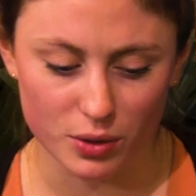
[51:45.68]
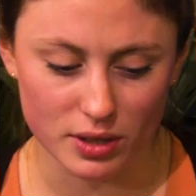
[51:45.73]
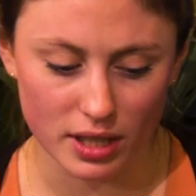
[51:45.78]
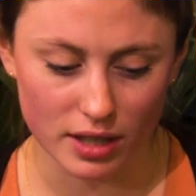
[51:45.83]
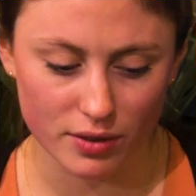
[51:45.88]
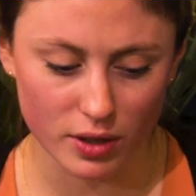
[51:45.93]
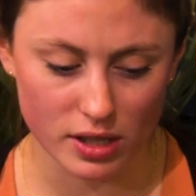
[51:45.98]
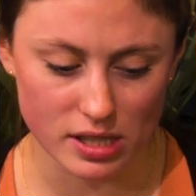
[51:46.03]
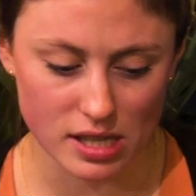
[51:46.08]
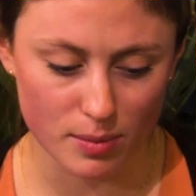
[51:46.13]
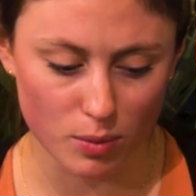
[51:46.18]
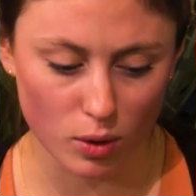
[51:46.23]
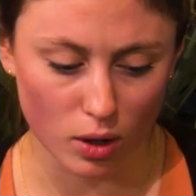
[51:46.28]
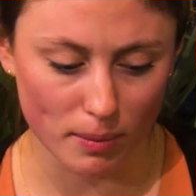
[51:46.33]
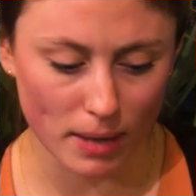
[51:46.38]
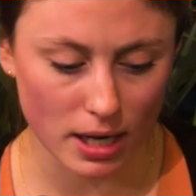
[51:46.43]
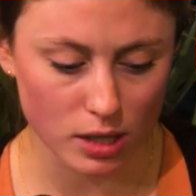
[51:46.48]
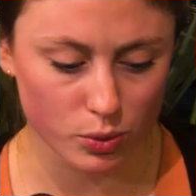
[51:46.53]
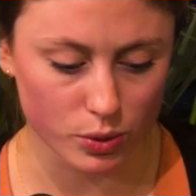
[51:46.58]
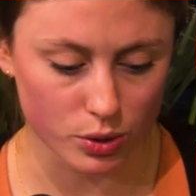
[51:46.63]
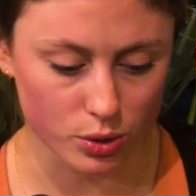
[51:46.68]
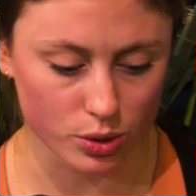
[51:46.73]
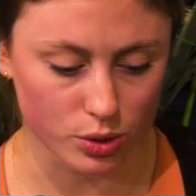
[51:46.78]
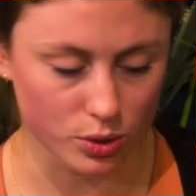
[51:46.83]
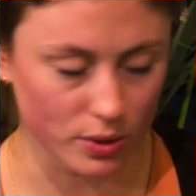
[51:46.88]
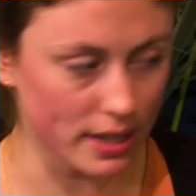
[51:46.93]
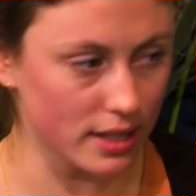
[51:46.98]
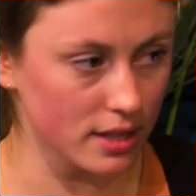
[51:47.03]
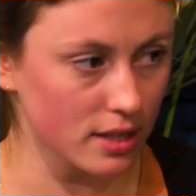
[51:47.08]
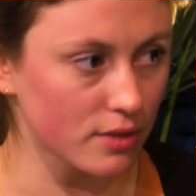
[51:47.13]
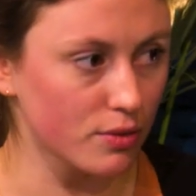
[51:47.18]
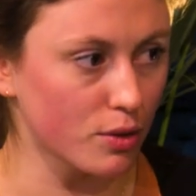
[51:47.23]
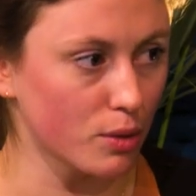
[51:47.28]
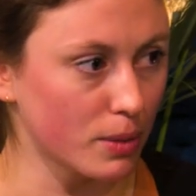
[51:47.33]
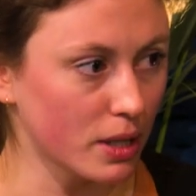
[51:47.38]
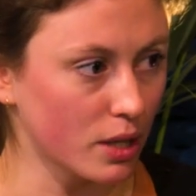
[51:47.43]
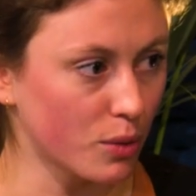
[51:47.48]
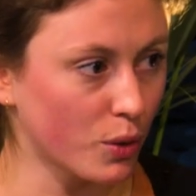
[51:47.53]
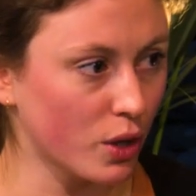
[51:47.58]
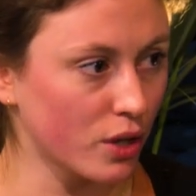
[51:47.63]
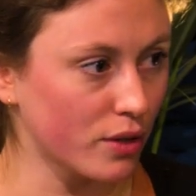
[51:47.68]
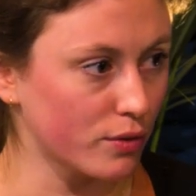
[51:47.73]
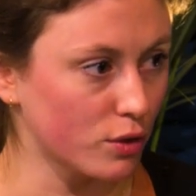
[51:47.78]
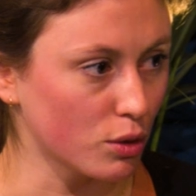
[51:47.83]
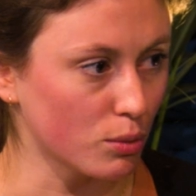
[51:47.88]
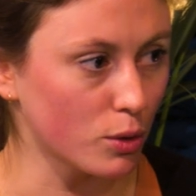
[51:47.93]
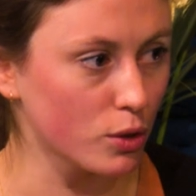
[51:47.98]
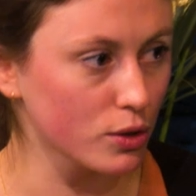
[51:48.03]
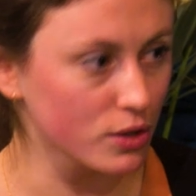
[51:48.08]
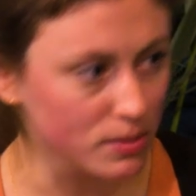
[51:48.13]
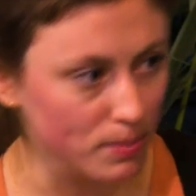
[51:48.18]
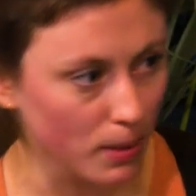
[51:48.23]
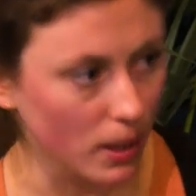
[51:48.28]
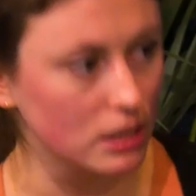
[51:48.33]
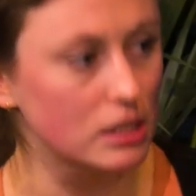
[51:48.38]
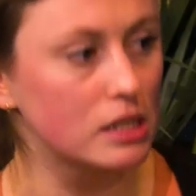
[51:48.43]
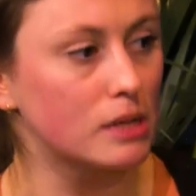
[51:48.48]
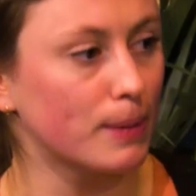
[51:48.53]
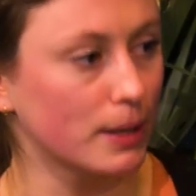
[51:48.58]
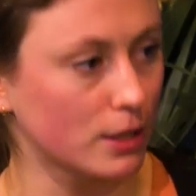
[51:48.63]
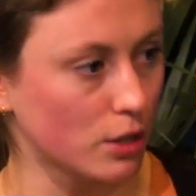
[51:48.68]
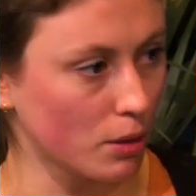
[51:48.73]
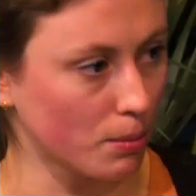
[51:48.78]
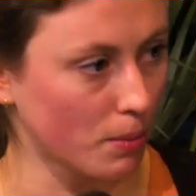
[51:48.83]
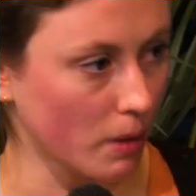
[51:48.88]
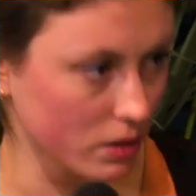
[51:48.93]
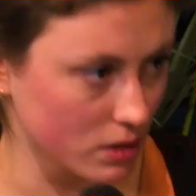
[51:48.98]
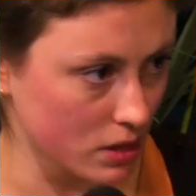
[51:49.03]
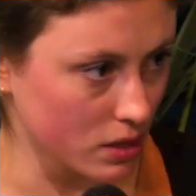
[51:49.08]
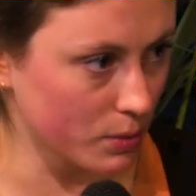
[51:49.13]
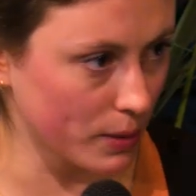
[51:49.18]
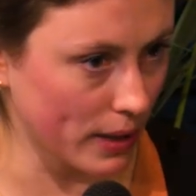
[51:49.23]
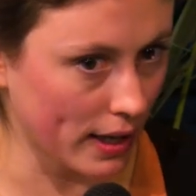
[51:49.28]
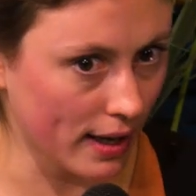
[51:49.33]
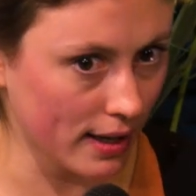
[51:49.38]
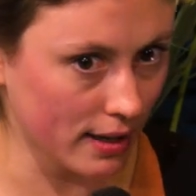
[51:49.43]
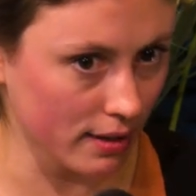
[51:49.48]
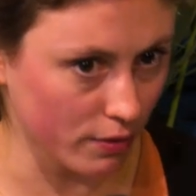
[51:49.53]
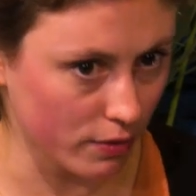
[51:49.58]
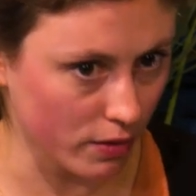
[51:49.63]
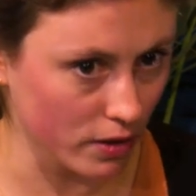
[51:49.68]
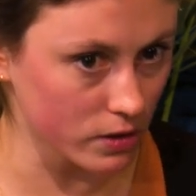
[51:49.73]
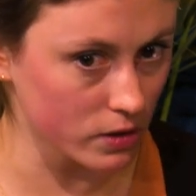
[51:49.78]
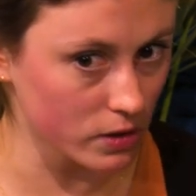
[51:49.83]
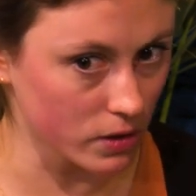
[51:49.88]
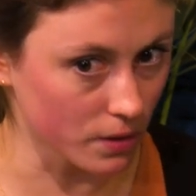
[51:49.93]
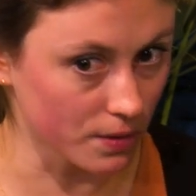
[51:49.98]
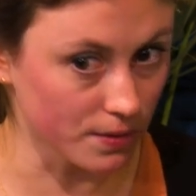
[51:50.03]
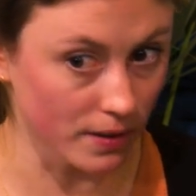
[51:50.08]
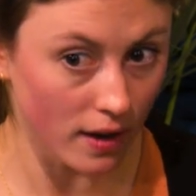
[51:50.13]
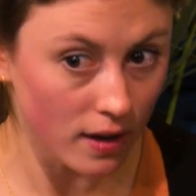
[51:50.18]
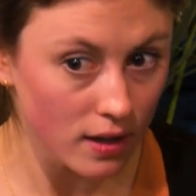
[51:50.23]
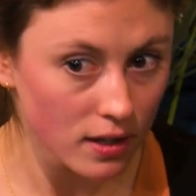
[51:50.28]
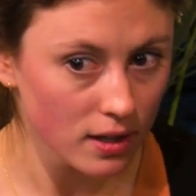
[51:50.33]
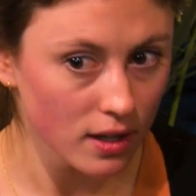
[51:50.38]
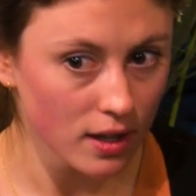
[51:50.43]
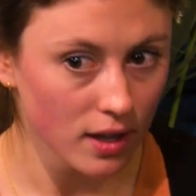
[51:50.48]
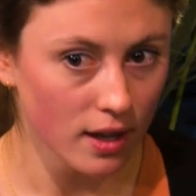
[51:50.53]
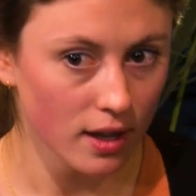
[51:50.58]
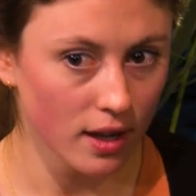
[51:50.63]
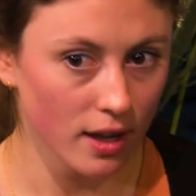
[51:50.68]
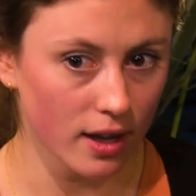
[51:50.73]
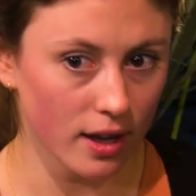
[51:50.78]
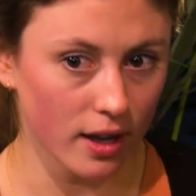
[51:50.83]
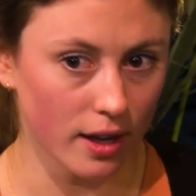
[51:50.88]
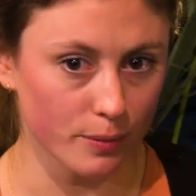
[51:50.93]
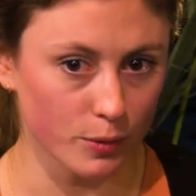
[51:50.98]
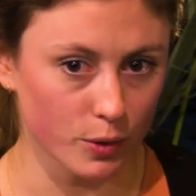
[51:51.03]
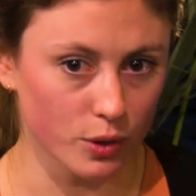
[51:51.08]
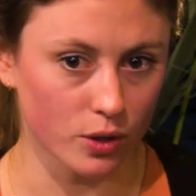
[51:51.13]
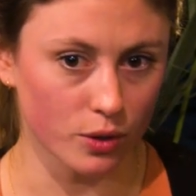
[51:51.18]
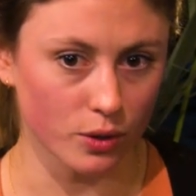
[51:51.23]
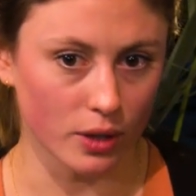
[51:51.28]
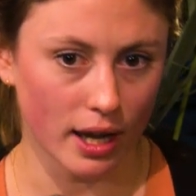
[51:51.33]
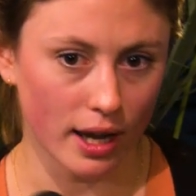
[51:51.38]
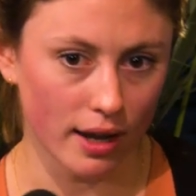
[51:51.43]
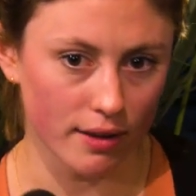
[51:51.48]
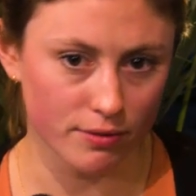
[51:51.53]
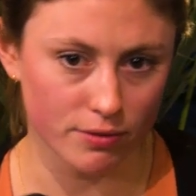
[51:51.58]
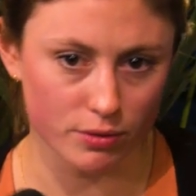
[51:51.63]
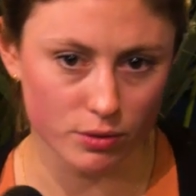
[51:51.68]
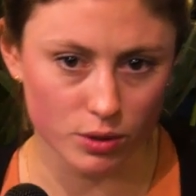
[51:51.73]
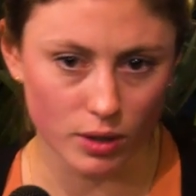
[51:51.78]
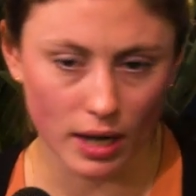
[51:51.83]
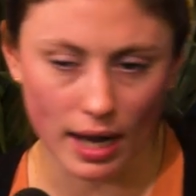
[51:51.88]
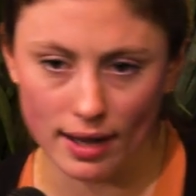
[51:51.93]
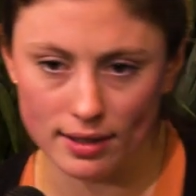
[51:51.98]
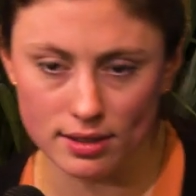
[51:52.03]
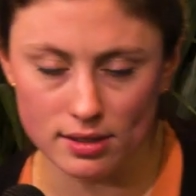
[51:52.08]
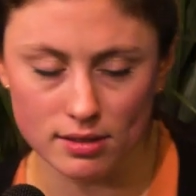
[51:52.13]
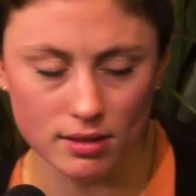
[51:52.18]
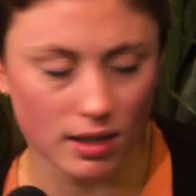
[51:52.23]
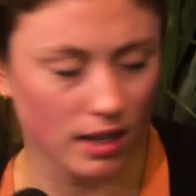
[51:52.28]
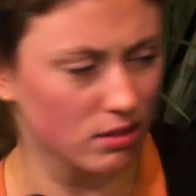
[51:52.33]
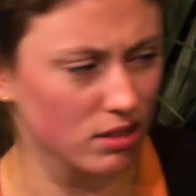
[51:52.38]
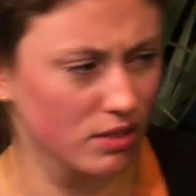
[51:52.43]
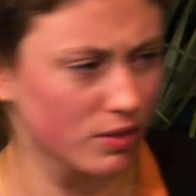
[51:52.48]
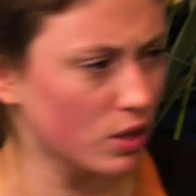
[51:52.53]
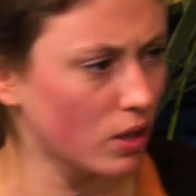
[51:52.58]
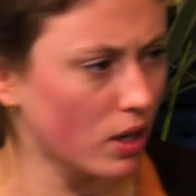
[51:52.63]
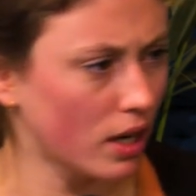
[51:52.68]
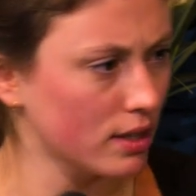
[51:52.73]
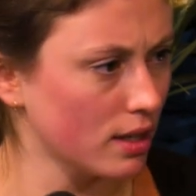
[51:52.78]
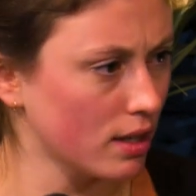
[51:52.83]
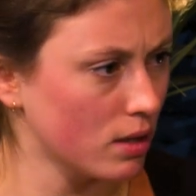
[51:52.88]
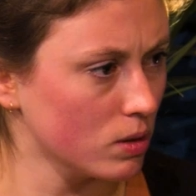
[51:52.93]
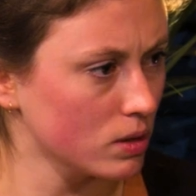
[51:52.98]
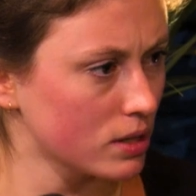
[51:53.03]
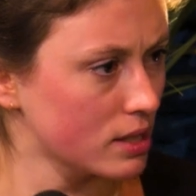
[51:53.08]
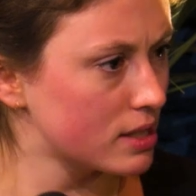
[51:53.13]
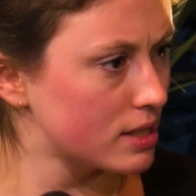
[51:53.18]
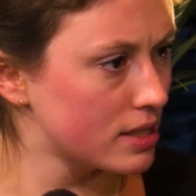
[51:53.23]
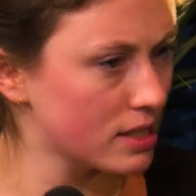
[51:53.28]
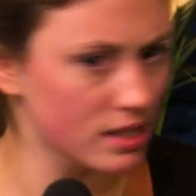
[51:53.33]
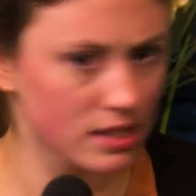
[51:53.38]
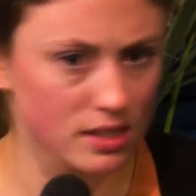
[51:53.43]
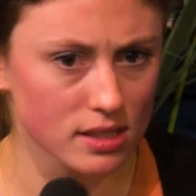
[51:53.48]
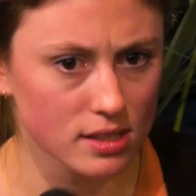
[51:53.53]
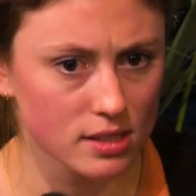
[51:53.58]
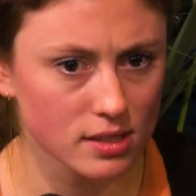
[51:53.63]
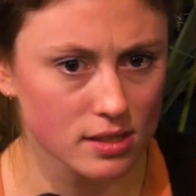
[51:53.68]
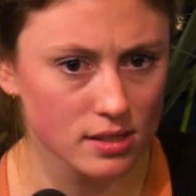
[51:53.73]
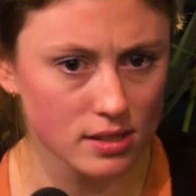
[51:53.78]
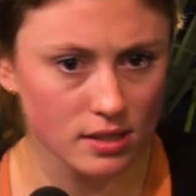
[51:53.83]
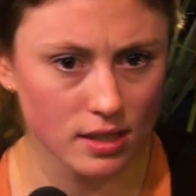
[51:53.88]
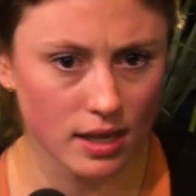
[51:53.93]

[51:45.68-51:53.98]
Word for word: you take, for example, En Marche, which was credited for being one of the most participatory parties we had in France so far, um, you know, you have you had I don't even know how they called it citizens